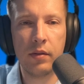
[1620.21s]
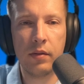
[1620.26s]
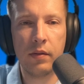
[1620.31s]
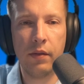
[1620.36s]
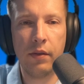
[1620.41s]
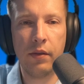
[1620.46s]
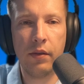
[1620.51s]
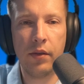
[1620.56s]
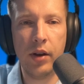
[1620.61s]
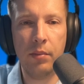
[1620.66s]

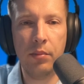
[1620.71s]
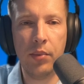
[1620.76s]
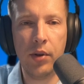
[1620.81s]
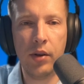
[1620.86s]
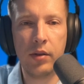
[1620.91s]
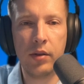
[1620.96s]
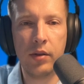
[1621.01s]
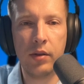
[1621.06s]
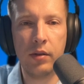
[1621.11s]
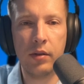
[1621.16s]
3
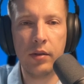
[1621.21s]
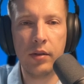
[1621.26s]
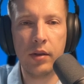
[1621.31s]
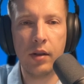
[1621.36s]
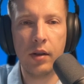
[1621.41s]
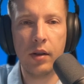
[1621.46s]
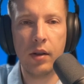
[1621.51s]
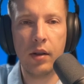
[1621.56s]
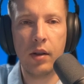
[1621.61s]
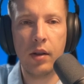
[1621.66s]
pixels,
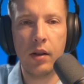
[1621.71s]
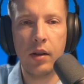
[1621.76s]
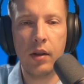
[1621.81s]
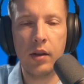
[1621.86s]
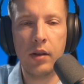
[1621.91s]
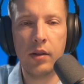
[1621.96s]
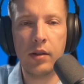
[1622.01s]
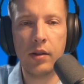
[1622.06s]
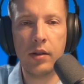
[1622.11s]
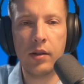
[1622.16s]

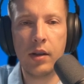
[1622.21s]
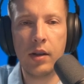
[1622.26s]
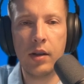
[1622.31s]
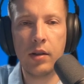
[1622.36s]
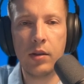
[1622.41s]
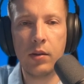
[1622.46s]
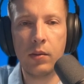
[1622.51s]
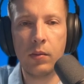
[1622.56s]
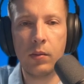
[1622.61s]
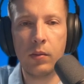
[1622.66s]
in this
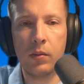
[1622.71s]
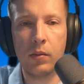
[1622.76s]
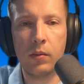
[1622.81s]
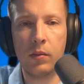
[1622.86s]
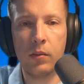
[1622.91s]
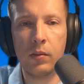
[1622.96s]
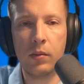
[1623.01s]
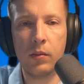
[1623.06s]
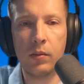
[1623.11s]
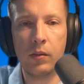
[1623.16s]
case
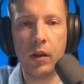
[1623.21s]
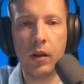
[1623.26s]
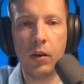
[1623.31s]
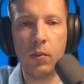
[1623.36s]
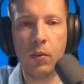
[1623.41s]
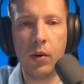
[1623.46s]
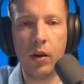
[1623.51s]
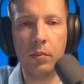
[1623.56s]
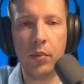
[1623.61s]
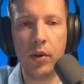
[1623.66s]
like
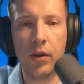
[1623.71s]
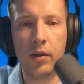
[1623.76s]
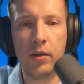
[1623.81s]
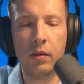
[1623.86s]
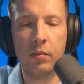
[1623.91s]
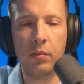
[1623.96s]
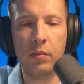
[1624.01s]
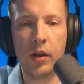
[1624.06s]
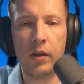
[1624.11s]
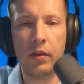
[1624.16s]
1
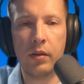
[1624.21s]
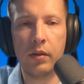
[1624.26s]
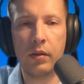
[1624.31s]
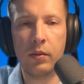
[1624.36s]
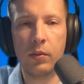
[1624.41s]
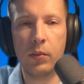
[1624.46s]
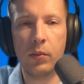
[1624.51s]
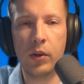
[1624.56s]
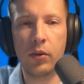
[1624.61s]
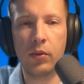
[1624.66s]
pixel, but
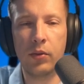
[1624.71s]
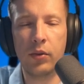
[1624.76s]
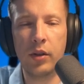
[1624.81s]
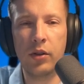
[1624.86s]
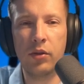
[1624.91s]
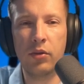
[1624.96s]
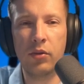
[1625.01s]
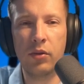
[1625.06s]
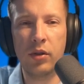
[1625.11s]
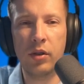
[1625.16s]
we don't
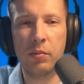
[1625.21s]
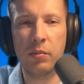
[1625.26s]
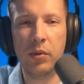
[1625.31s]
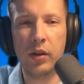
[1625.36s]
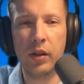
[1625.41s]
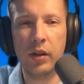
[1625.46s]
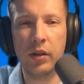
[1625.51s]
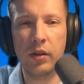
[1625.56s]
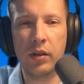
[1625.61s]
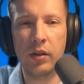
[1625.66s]
need to
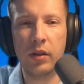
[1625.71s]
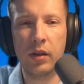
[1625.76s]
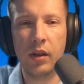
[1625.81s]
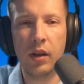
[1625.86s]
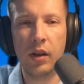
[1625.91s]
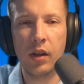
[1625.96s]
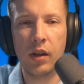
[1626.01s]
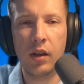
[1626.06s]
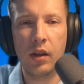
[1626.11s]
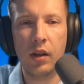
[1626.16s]
interpolate it.
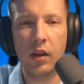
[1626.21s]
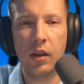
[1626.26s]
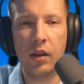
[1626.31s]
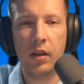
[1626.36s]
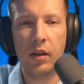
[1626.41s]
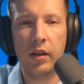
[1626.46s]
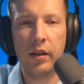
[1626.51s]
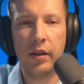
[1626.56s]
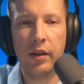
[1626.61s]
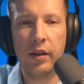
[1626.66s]

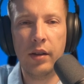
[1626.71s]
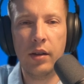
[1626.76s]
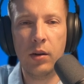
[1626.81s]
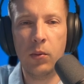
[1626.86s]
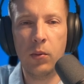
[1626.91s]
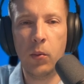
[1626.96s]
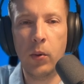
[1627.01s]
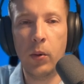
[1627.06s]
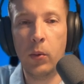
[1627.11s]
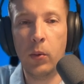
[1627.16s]
Here
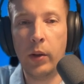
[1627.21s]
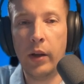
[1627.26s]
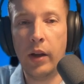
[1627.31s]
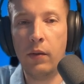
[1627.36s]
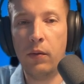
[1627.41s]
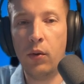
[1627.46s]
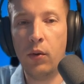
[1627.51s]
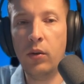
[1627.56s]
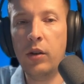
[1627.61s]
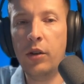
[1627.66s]
we will
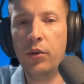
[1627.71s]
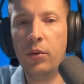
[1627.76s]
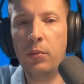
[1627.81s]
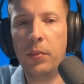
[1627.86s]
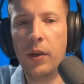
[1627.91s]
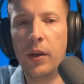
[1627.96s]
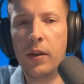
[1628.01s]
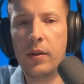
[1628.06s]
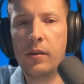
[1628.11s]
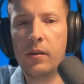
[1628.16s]
have only 2
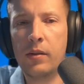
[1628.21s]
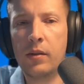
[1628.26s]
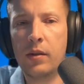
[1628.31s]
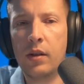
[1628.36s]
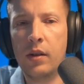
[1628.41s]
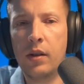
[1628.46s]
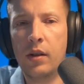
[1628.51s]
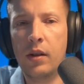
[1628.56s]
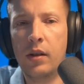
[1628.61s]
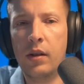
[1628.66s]
pixels,
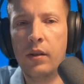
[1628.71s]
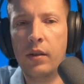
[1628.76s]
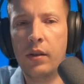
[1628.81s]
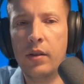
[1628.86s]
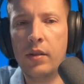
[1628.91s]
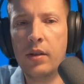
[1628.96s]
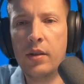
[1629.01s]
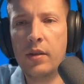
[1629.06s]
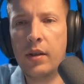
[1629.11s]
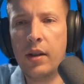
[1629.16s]
and in
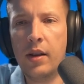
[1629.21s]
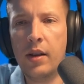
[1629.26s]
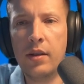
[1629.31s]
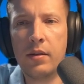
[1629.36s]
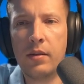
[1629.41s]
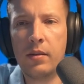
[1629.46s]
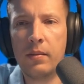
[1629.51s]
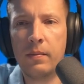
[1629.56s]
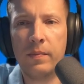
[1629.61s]
this case